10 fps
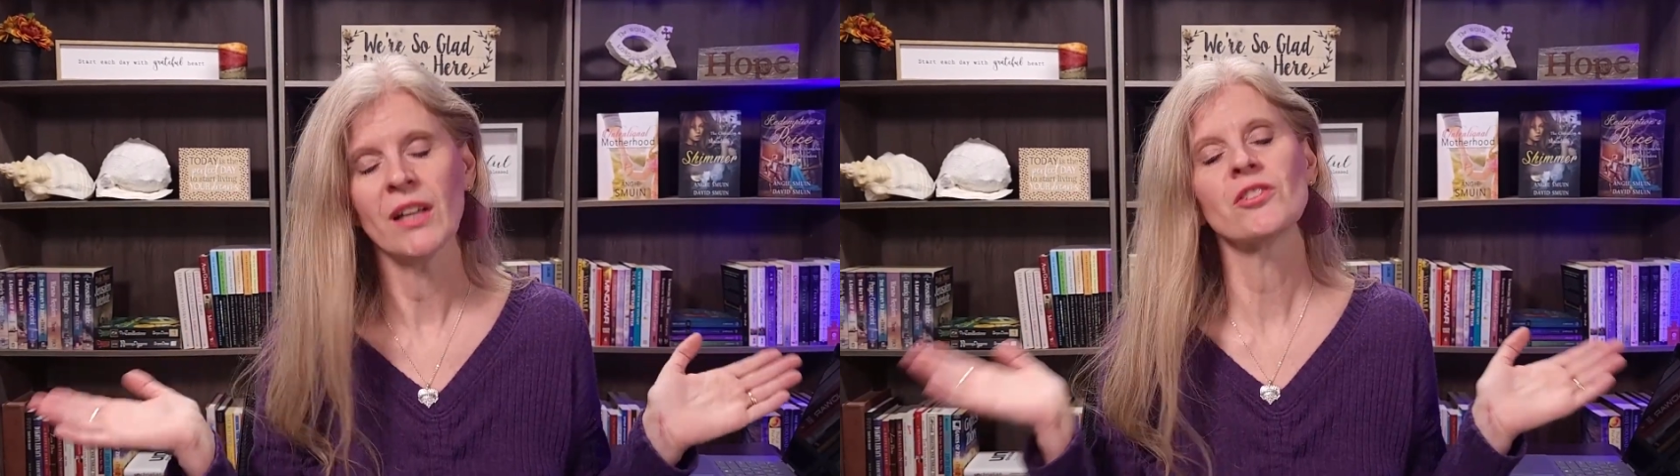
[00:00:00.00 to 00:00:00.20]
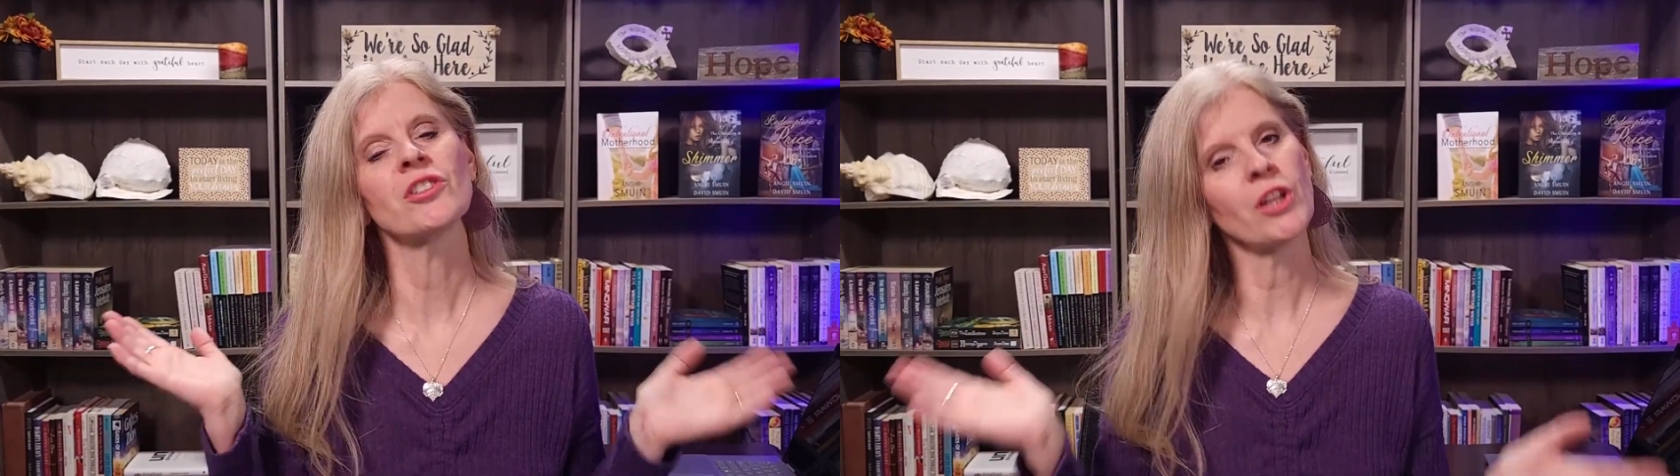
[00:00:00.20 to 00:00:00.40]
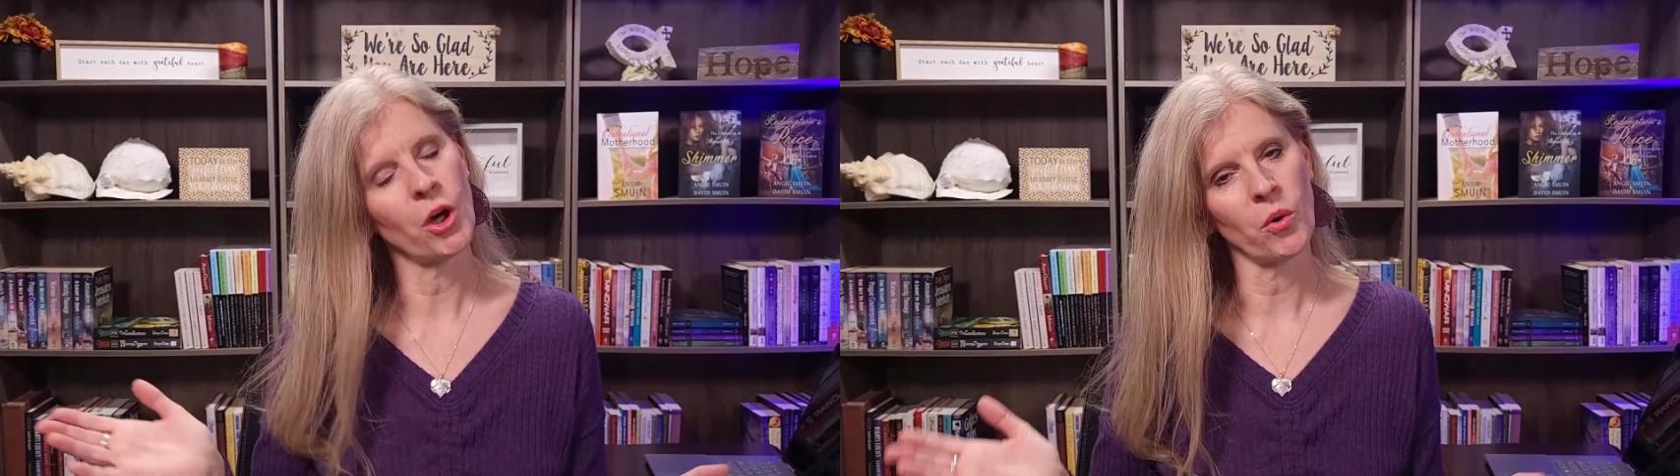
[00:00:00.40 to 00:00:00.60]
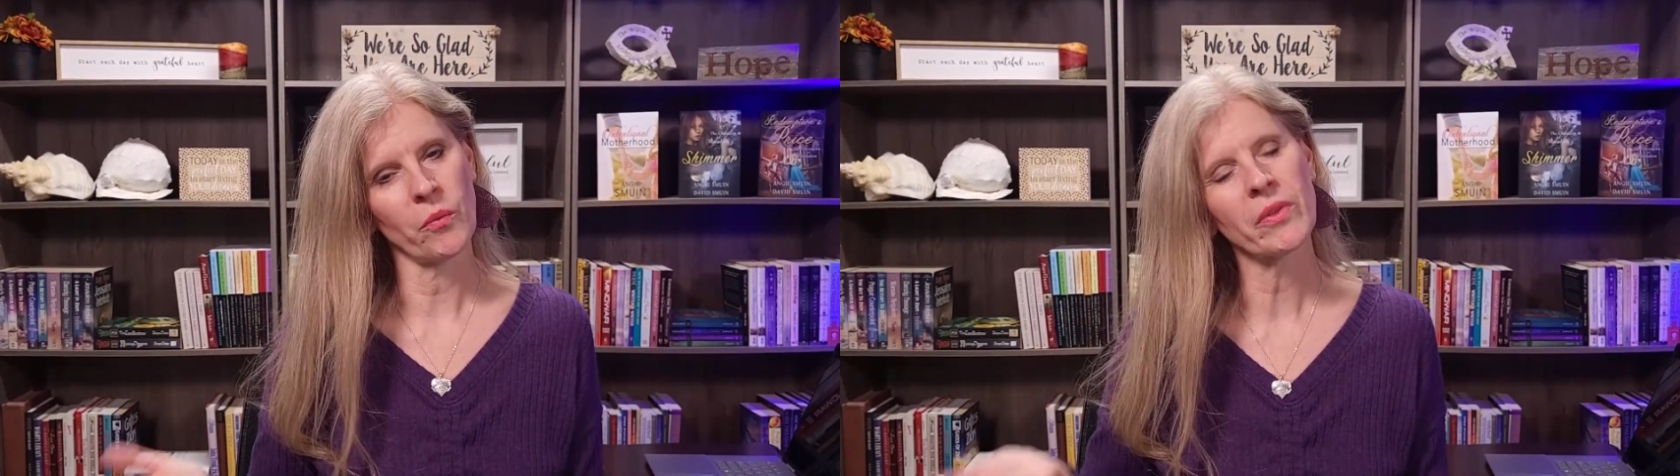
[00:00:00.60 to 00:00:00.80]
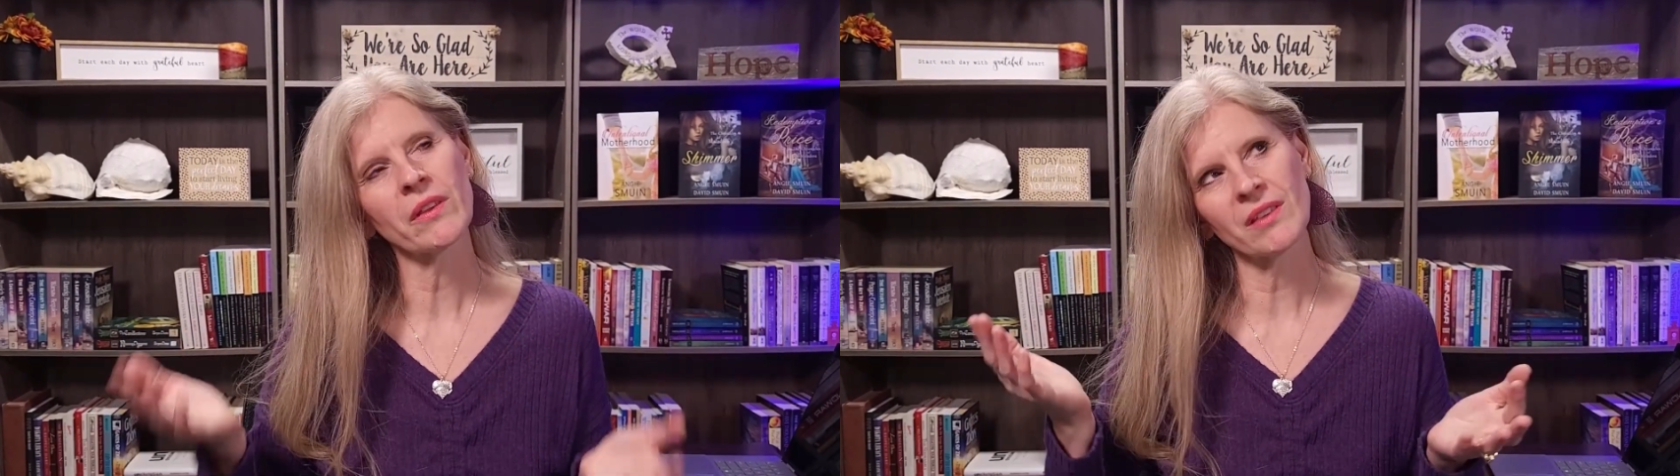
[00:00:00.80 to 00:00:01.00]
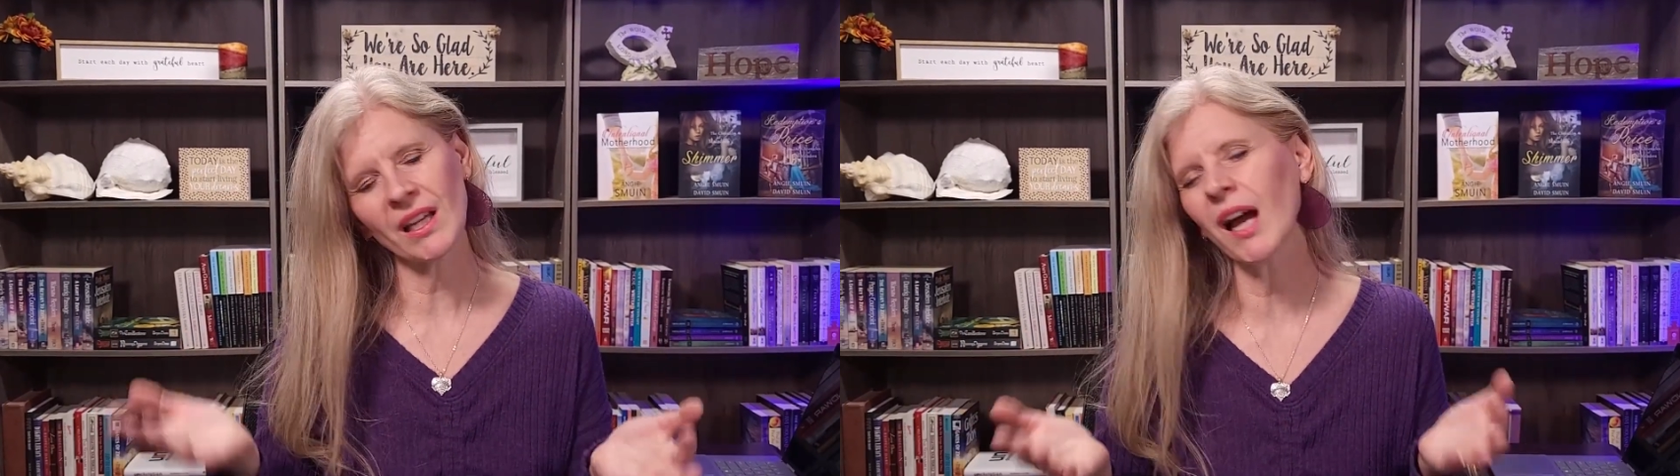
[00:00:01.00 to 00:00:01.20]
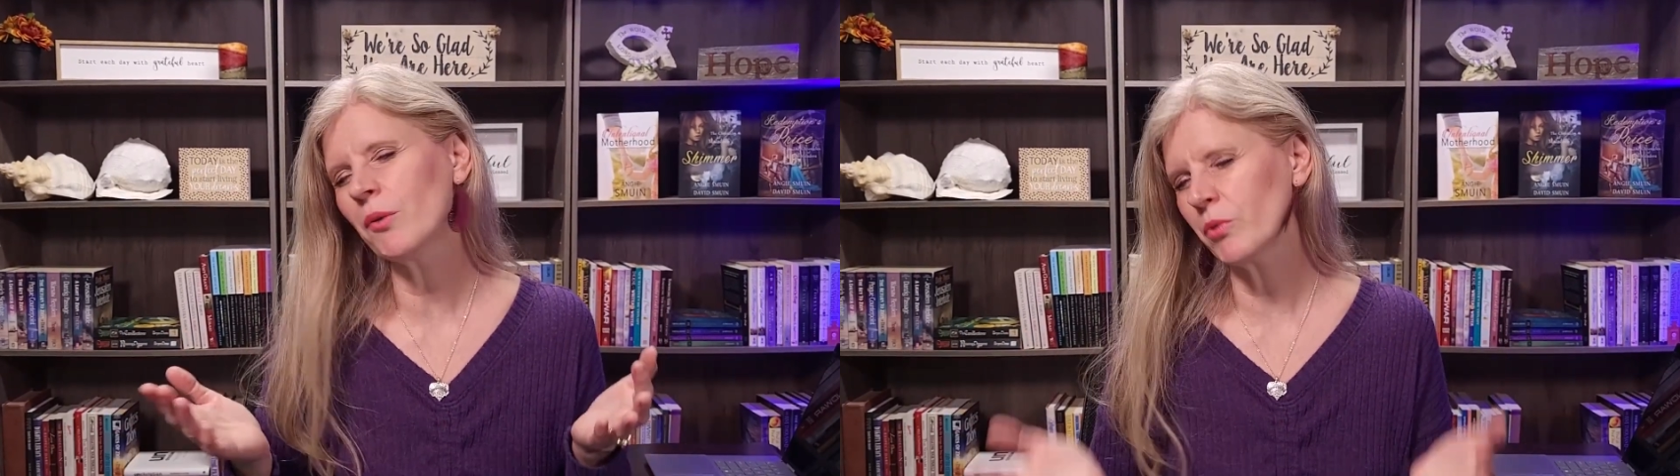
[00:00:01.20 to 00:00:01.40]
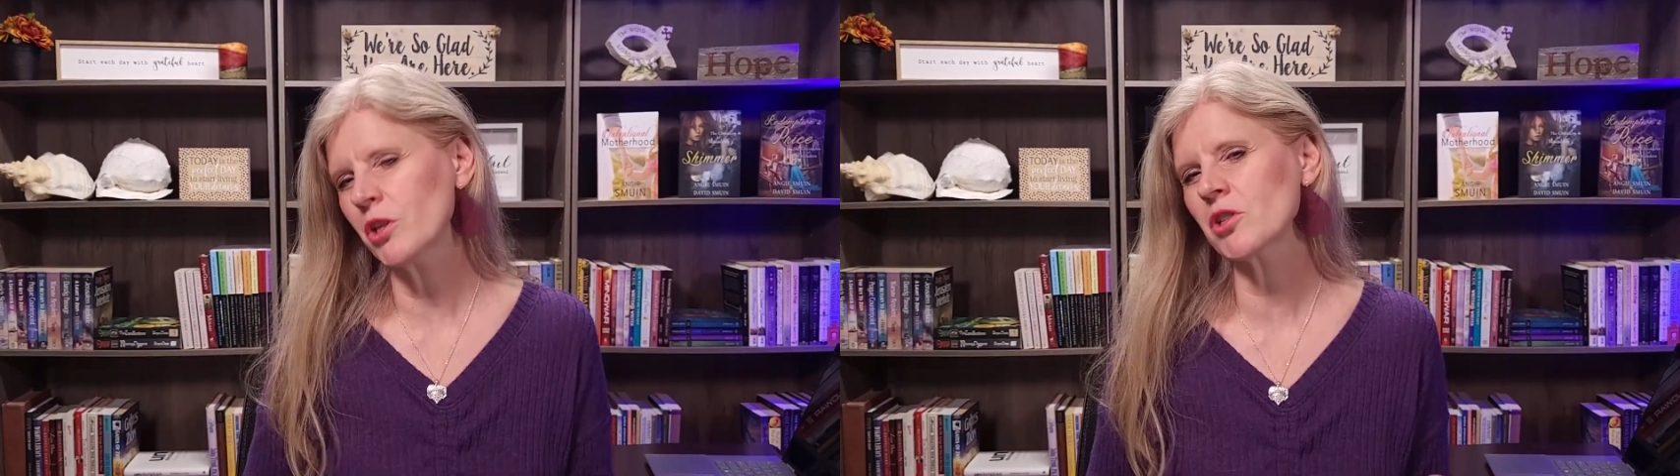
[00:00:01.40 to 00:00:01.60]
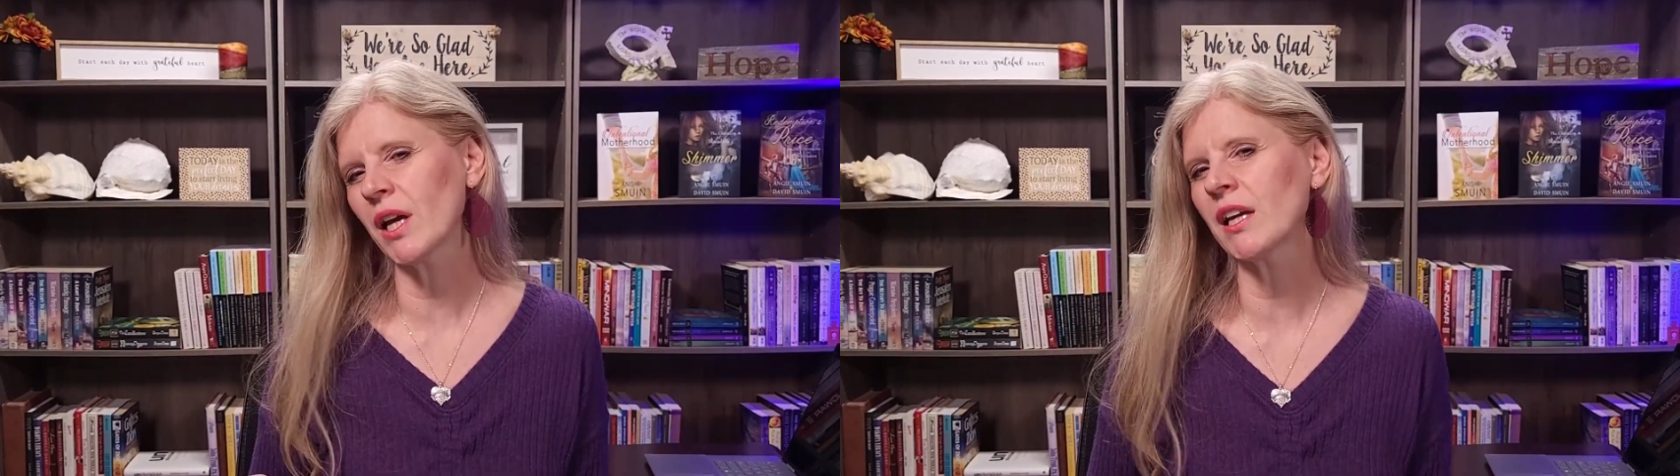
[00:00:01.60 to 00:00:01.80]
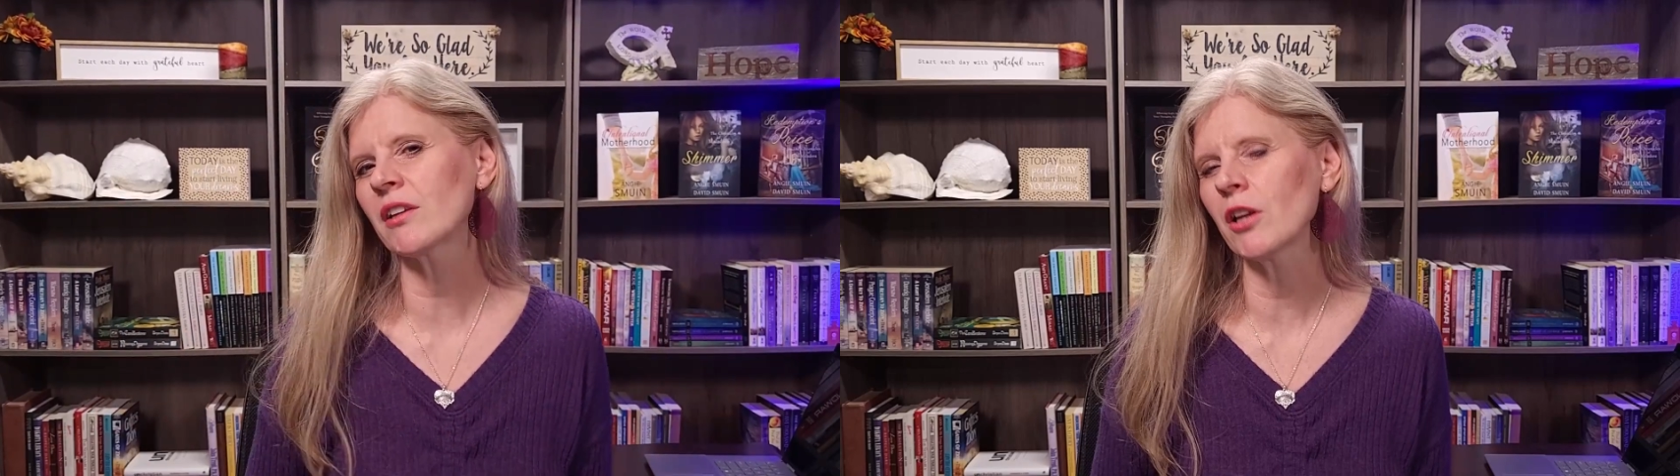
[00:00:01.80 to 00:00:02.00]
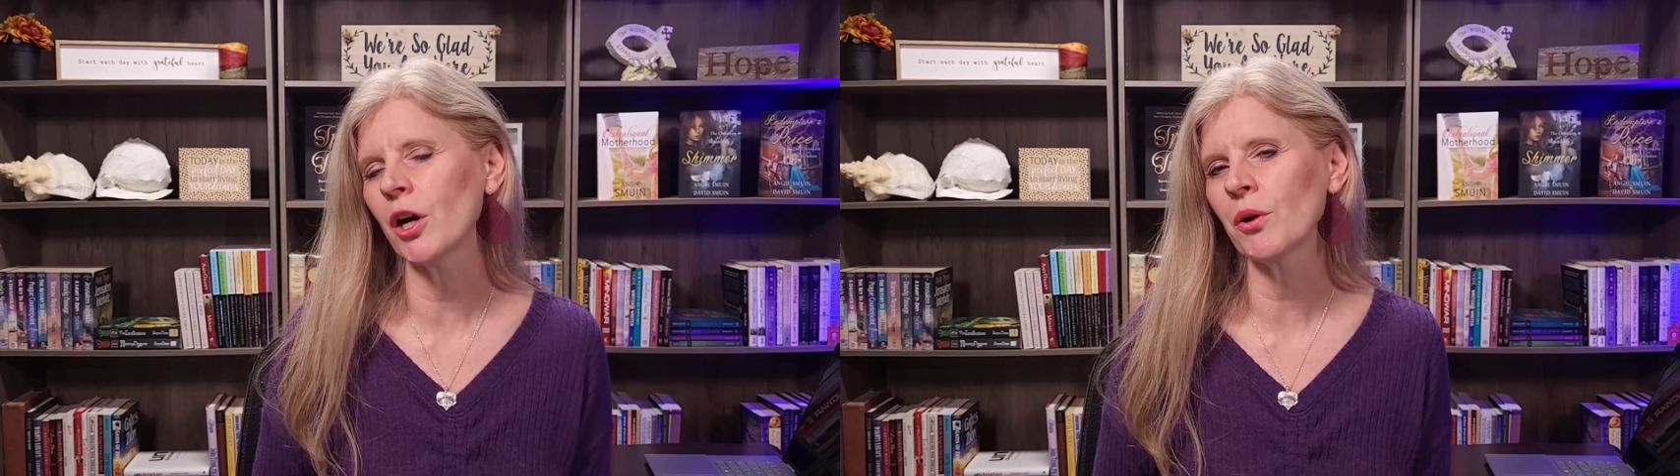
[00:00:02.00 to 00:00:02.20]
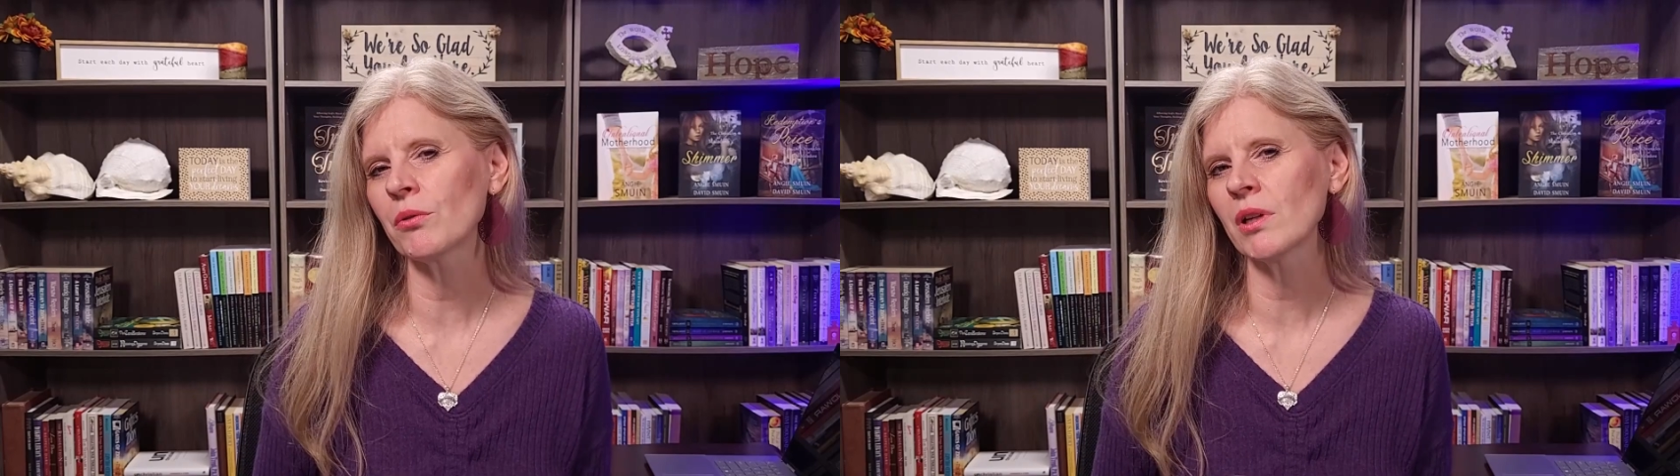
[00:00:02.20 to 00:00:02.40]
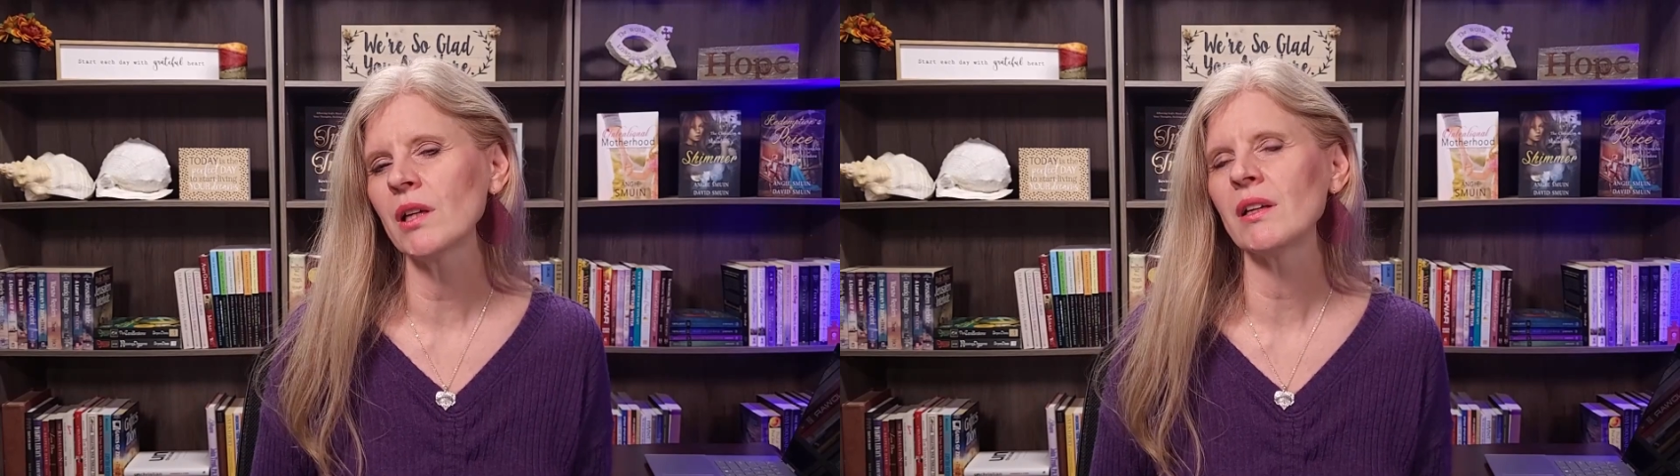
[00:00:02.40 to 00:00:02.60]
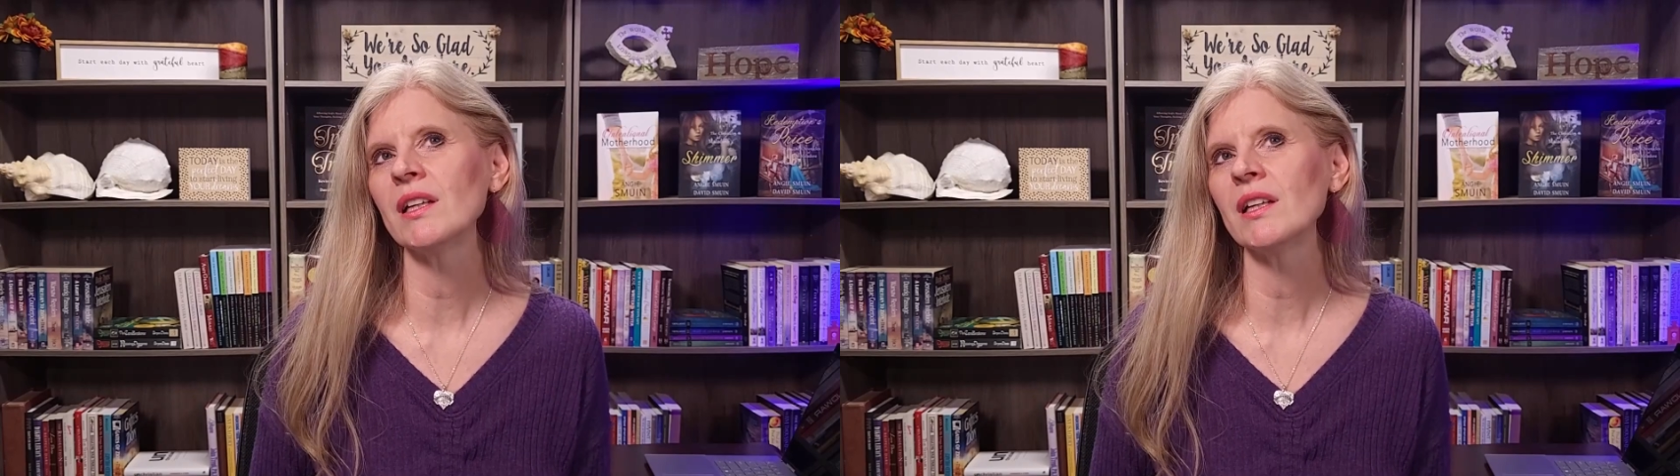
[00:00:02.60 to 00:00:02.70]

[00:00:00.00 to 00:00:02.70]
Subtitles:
So the thing I wish I had known